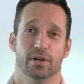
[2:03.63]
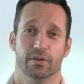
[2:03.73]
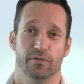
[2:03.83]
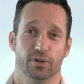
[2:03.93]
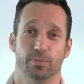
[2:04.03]

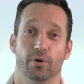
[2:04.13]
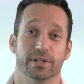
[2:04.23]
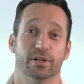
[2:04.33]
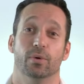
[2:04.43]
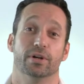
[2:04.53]
The first
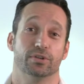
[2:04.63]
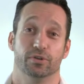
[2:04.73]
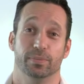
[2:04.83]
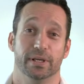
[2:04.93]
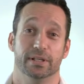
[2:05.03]
point I want
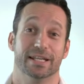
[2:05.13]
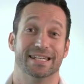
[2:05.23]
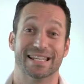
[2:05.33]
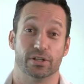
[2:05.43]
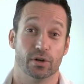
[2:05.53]
to repeat,
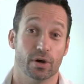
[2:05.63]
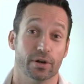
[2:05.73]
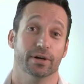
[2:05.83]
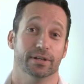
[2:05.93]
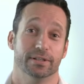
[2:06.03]
it does not
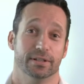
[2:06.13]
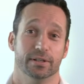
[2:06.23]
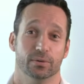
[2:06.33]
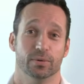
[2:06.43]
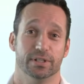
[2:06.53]
hurt,
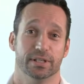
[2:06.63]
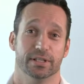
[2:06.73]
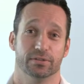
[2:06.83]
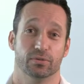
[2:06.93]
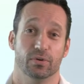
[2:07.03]
which
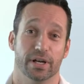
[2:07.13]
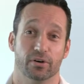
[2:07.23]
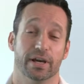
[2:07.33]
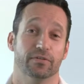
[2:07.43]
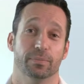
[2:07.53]
is really
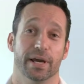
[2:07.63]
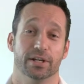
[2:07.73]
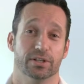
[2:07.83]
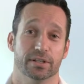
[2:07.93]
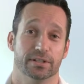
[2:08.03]
great for
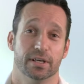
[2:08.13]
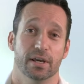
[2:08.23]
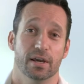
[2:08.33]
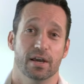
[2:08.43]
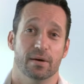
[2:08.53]
patients.
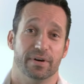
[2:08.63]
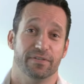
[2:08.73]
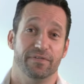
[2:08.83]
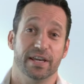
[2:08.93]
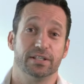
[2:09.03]
But
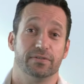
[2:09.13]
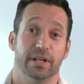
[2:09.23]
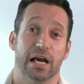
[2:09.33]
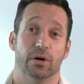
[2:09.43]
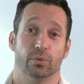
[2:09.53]

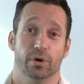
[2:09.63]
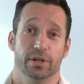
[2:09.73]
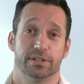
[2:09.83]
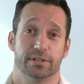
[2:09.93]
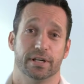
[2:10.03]
effectively how it
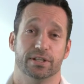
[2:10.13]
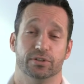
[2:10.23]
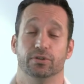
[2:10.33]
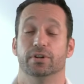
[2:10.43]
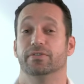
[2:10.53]
works, it
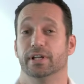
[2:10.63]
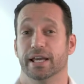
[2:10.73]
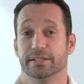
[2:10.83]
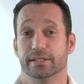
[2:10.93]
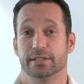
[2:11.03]
has two different
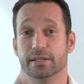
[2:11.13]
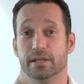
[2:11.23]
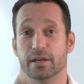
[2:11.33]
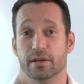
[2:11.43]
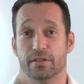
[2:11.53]
lasers.
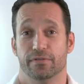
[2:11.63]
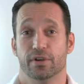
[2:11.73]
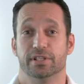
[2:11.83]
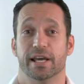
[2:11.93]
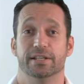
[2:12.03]
The
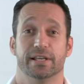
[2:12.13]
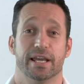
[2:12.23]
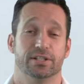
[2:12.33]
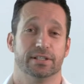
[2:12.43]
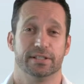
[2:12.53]
first laser
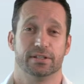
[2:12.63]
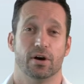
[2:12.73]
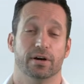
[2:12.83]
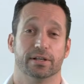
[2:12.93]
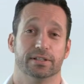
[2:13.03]
actually
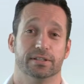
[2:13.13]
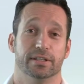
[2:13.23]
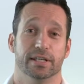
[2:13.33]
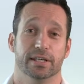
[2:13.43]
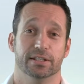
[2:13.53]
targets
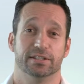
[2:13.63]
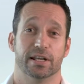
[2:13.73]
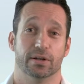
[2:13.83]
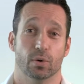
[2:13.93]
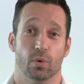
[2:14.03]
the
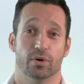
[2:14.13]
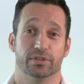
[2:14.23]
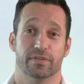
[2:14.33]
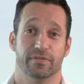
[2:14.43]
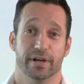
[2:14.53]
cellular walls
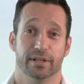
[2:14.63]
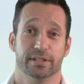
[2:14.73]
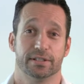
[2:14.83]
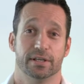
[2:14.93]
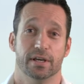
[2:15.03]
of the
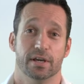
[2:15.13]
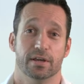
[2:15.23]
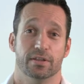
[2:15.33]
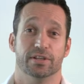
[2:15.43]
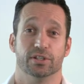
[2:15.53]
fungus.
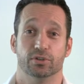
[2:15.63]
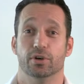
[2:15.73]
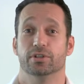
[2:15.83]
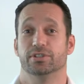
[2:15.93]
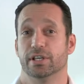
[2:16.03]
This in
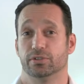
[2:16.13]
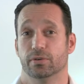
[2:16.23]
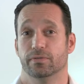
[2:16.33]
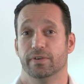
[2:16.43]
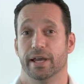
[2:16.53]
turn sets
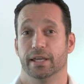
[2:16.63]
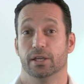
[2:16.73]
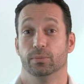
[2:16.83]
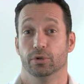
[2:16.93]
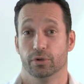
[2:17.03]
off an
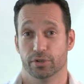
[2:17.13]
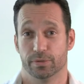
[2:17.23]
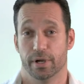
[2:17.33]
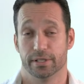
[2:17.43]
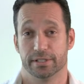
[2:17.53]
immune
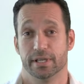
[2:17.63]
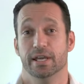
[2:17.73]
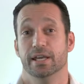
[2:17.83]
response.